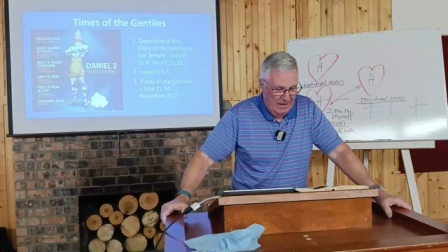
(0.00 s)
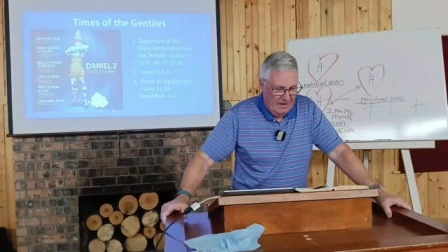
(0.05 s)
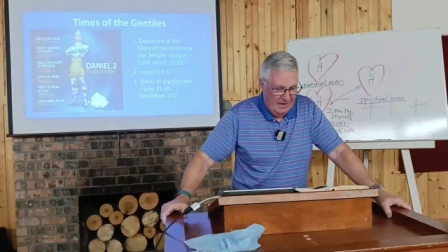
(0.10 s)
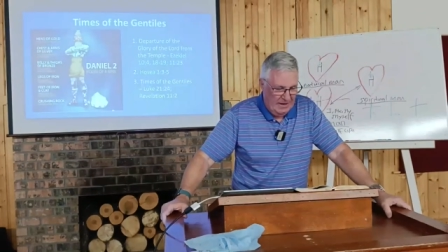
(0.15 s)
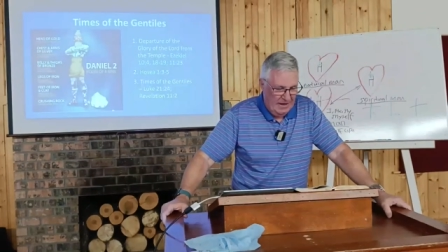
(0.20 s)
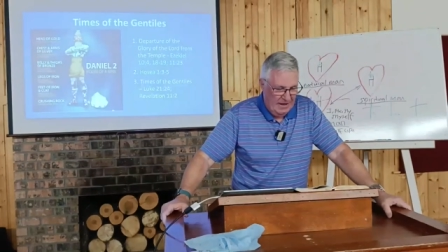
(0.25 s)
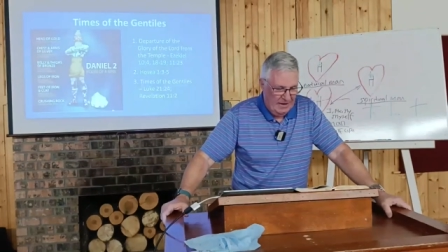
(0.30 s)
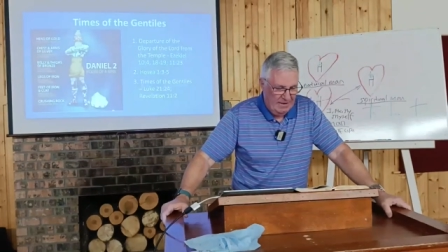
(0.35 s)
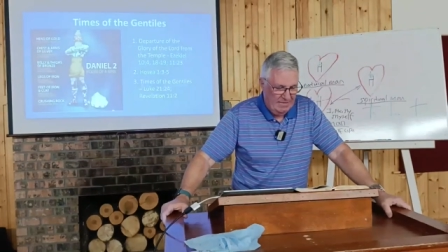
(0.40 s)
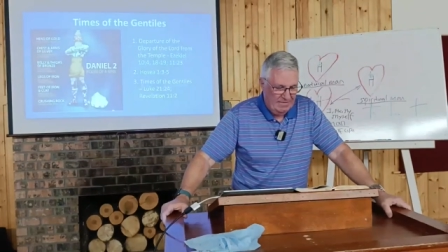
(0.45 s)

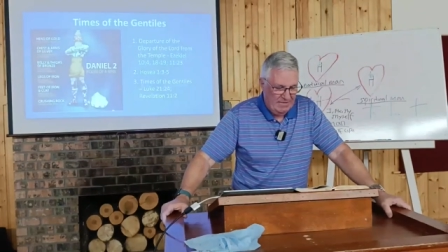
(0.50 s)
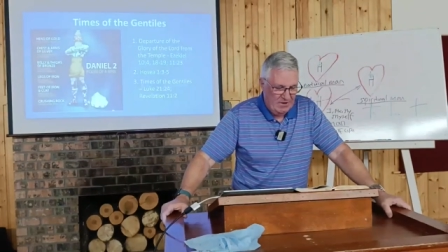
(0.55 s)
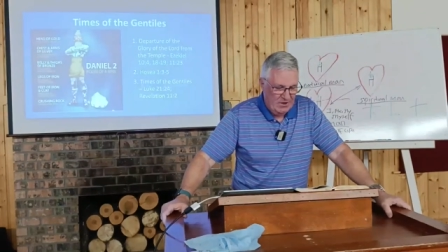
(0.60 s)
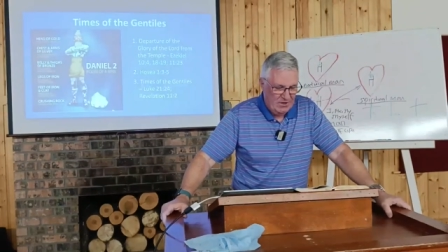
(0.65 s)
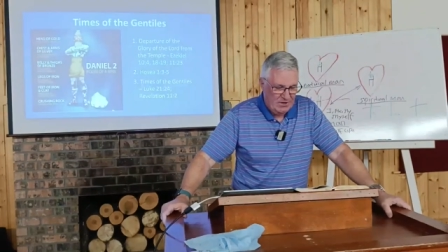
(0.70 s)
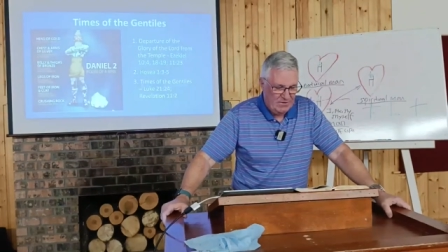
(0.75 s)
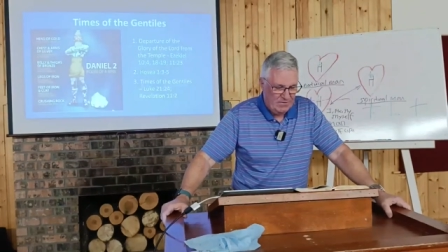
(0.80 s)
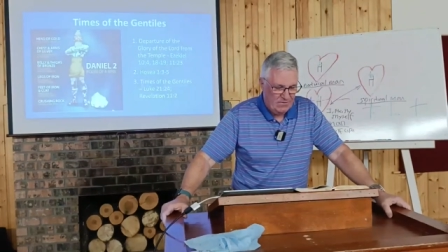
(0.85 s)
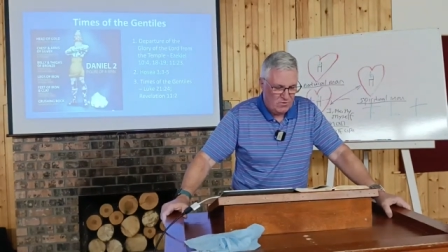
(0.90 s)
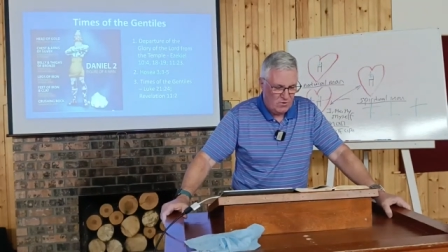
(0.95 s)
And then in
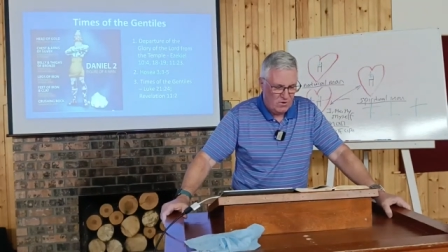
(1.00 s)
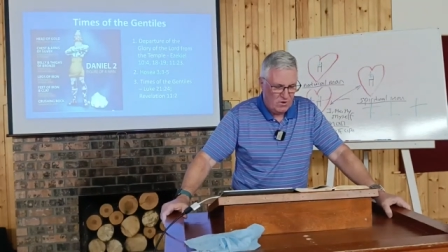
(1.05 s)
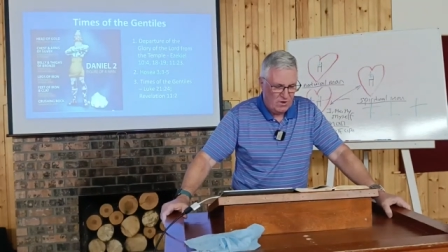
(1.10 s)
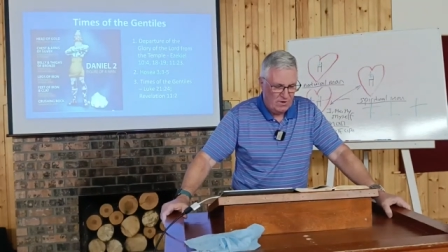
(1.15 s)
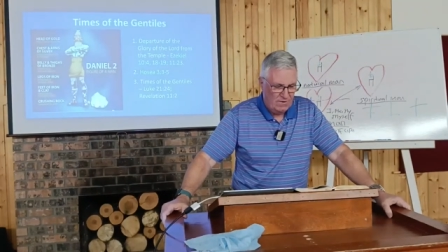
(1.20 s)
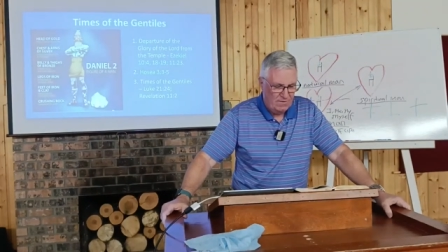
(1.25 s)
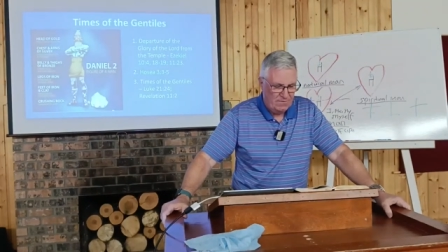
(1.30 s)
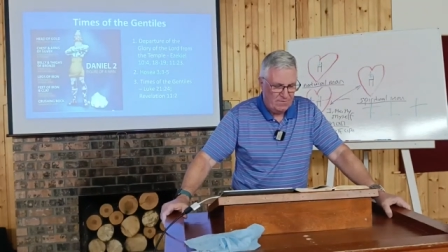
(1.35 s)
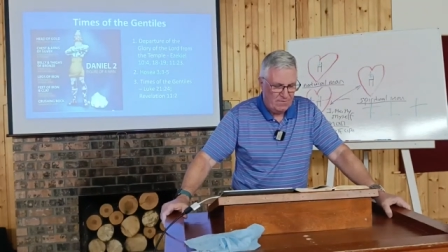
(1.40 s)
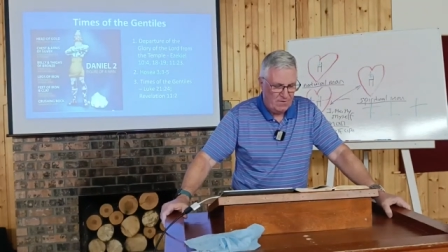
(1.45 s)
verse
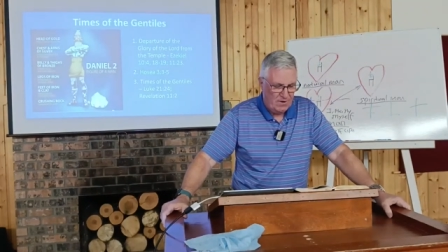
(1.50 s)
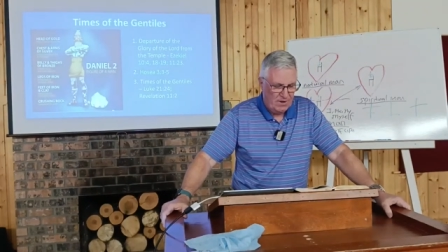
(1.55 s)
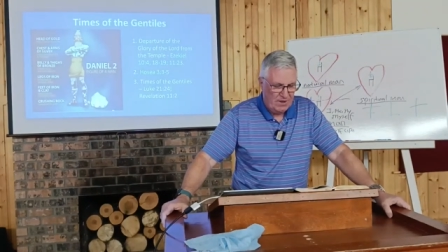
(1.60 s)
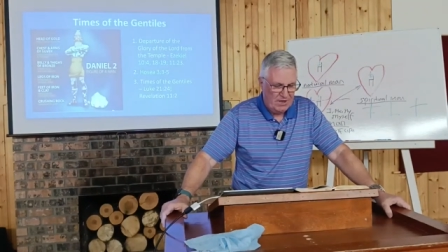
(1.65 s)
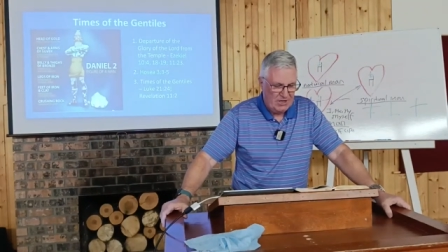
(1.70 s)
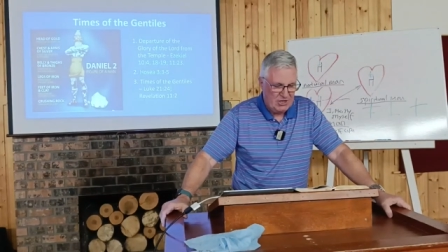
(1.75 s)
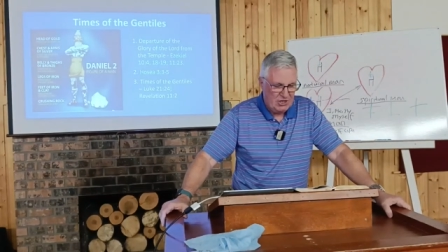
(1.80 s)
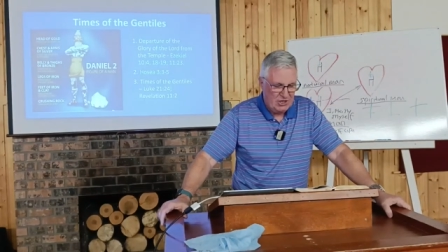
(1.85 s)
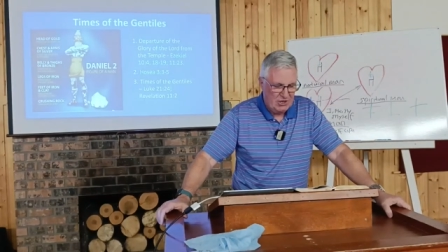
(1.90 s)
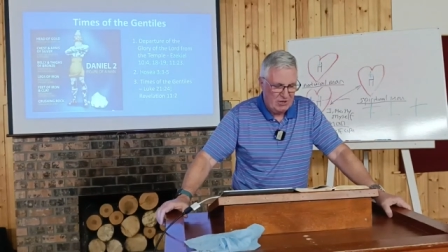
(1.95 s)
4 For
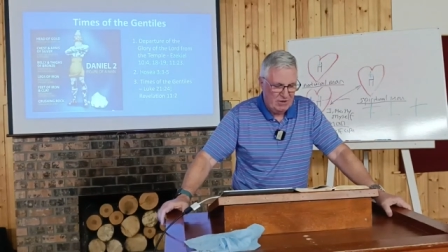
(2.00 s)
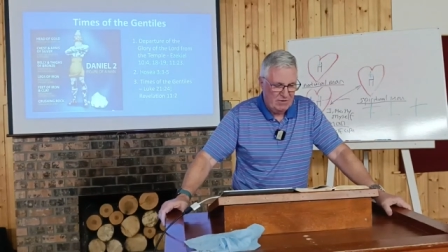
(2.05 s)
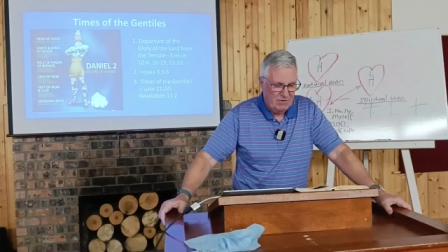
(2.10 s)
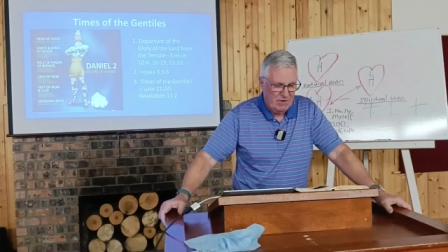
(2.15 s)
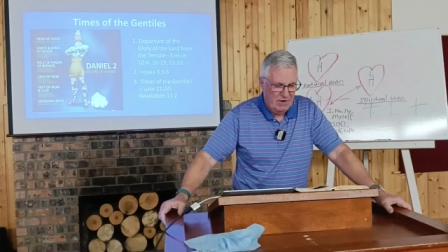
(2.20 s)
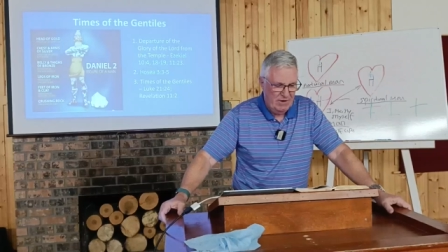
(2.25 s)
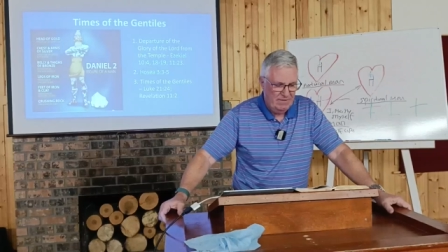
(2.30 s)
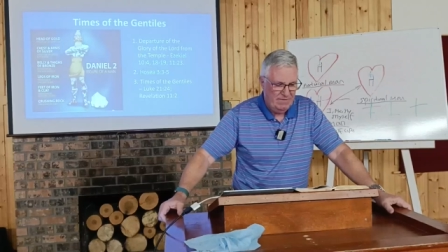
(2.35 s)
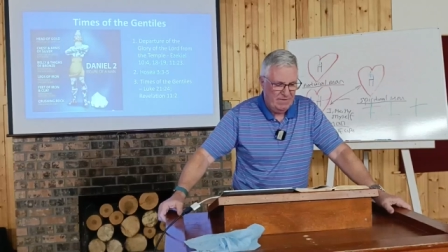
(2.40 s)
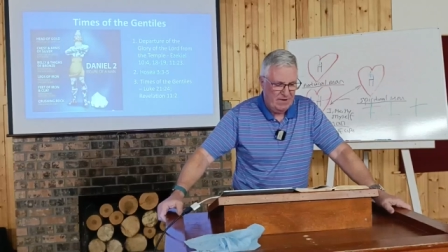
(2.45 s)
the
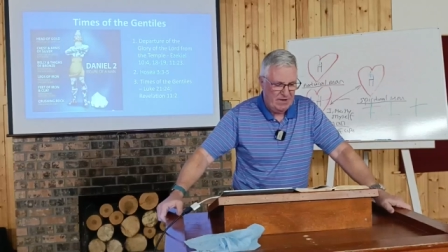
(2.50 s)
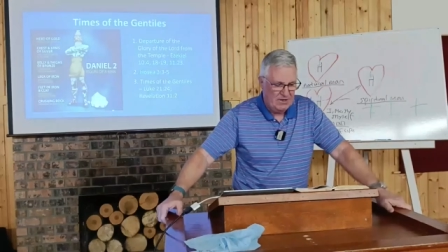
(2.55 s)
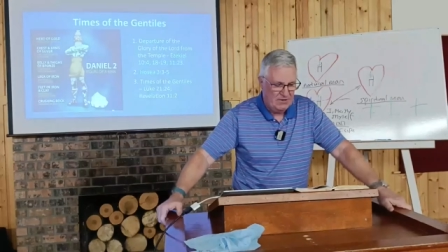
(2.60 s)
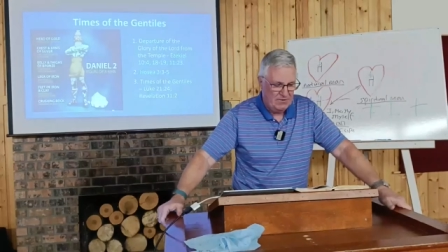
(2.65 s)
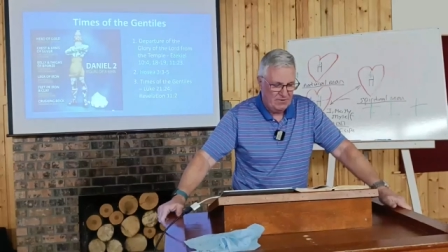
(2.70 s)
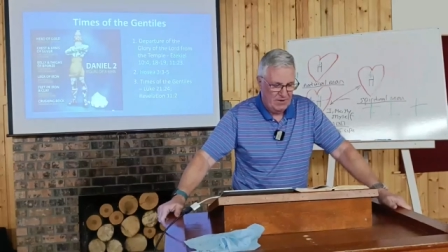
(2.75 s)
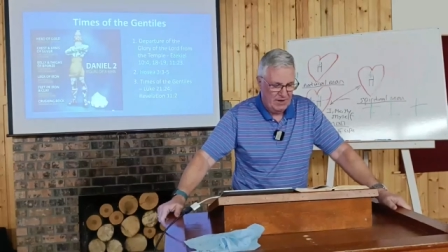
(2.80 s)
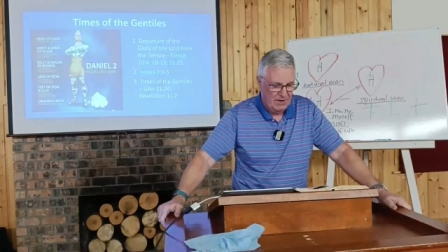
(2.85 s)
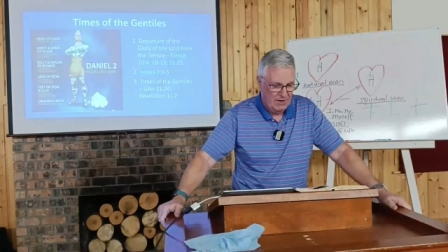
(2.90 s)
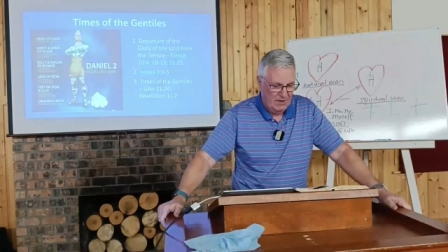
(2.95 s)
children of
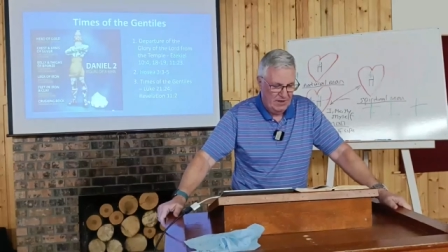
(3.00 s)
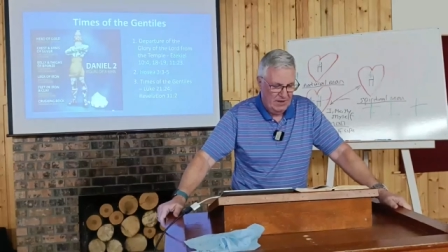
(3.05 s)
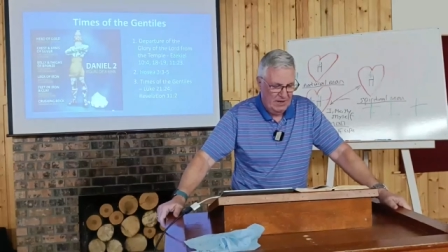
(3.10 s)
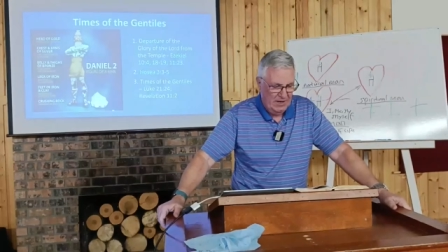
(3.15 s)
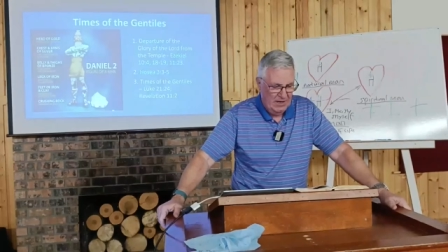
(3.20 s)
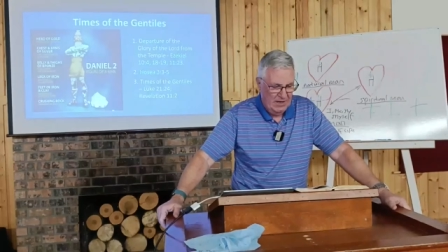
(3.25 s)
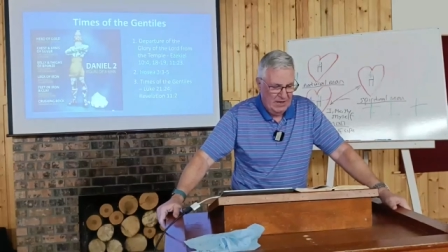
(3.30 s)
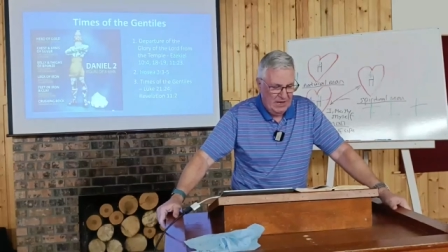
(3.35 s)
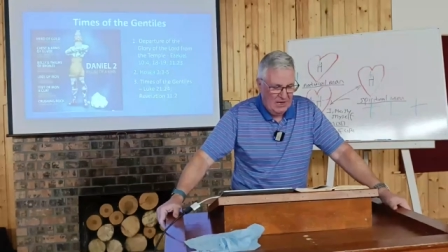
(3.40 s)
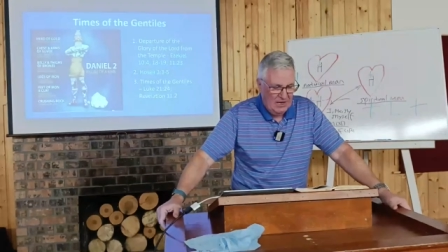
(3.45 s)

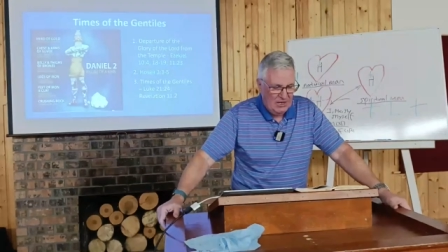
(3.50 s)
Israel